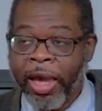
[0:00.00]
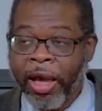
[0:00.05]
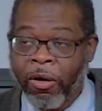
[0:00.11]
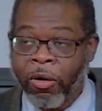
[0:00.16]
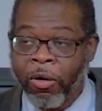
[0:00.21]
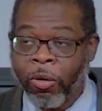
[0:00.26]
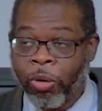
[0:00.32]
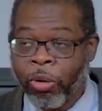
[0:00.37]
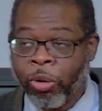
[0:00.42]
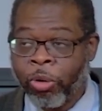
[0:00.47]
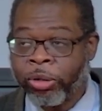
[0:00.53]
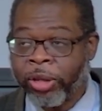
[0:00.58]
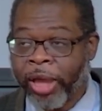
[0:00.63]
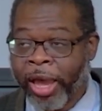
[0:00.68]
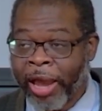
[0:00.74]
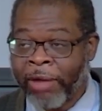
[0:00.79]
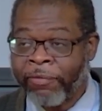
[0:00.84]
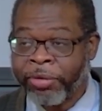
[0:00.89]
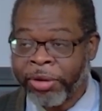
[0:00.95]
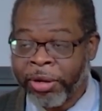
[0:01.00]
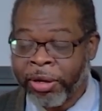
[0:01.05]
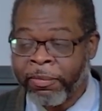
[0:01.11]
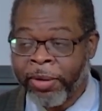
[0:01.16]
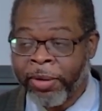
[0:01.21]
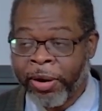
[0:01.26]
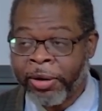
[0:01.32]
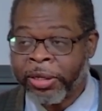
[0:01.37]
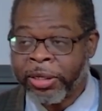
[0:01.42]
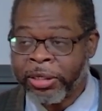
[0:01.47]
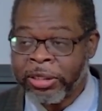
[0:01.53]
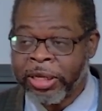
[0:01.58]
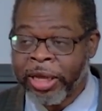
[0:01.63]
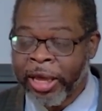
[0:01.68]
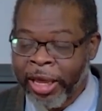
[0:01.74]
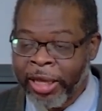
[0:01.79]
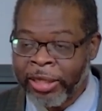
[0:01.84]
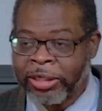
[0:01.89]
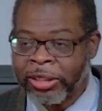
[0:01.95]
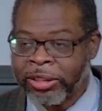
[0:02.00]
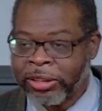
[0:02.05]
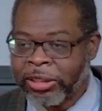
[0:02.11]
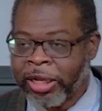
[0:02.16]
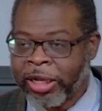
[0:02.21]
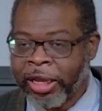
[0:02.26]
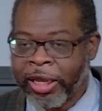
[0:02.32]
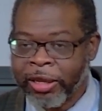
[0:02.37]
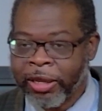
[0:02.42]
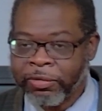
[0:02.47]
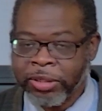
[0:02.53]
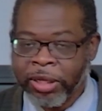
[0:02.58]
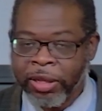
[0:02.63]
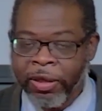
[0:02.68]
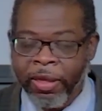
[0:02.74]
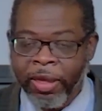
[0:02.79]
hold African Americans as slaves,